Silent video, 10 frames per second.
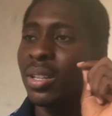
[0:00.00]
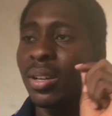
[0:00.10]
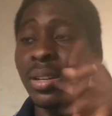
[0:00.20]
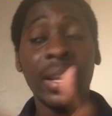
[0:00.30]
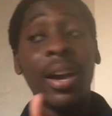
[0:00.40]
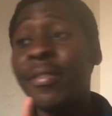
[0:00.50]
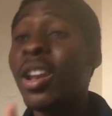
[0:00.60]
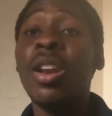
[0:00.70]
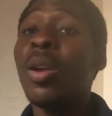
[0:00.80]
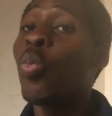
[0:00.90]
They have
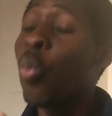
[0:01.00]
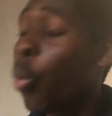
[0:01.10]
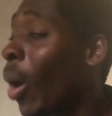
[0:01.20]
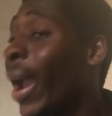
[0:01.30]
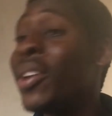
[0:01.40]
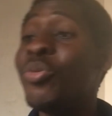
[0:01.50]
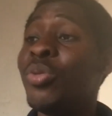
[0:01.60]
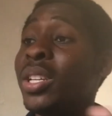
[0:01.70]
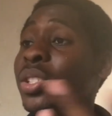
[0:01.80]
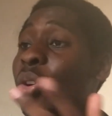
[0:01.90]
a wide
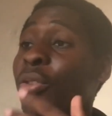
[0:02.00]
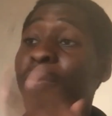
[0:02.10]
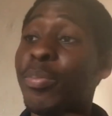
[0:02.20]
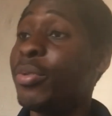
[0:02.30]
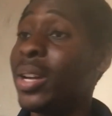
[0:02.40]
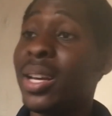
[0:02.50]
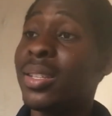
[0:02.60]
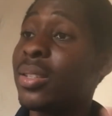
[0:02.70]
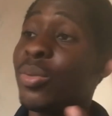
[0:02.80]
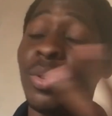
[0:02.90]
range of products.
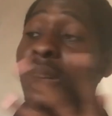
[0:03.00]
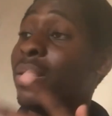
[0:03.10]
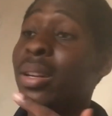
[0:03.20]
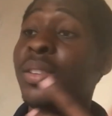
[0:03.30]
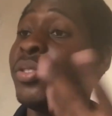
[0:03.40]
Well, literally,